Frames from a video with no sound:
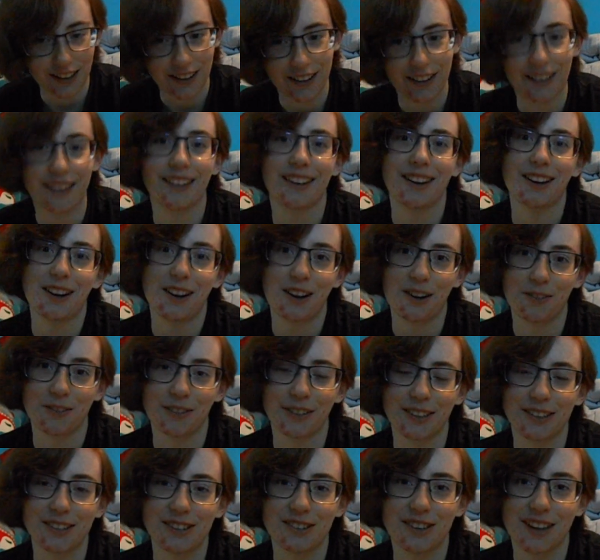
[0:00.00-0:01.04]
her,
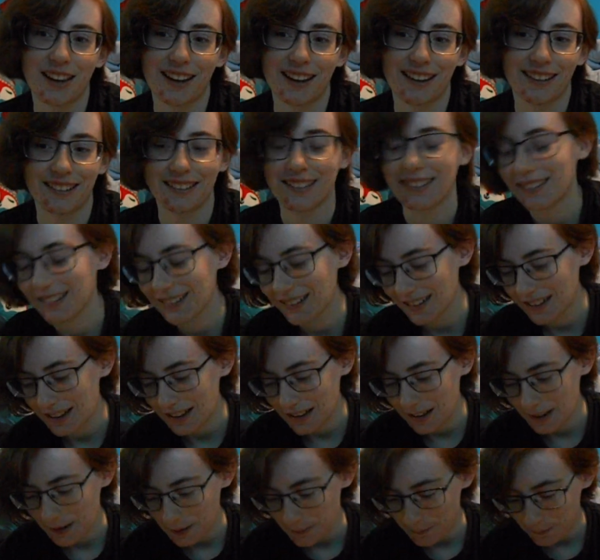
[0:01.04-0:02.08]
hopefully you can,
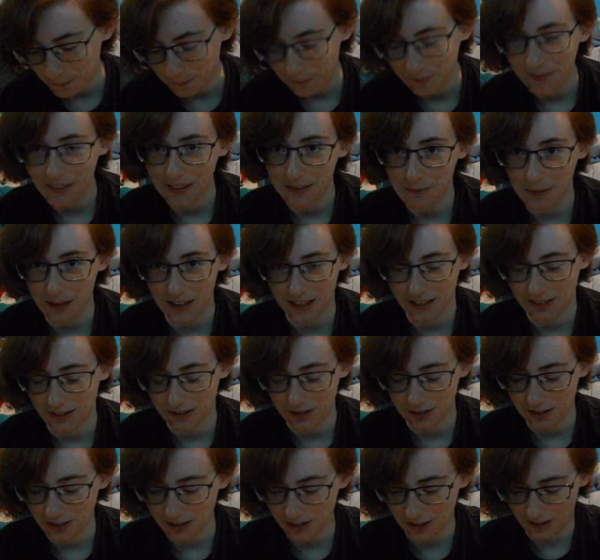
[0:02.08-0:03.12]
because
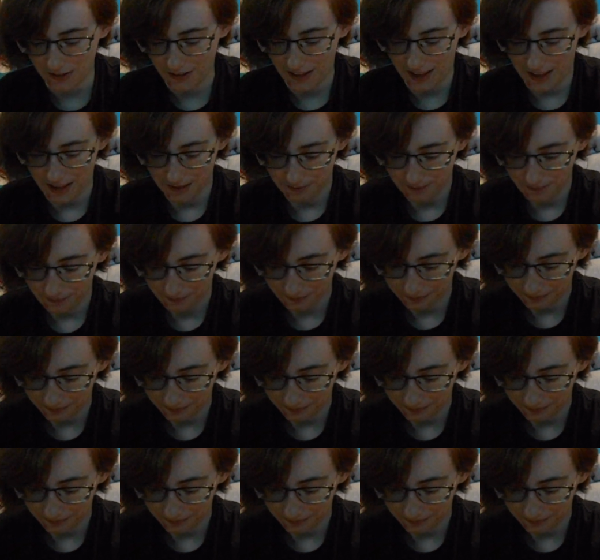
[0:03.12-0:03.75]
you deserve that.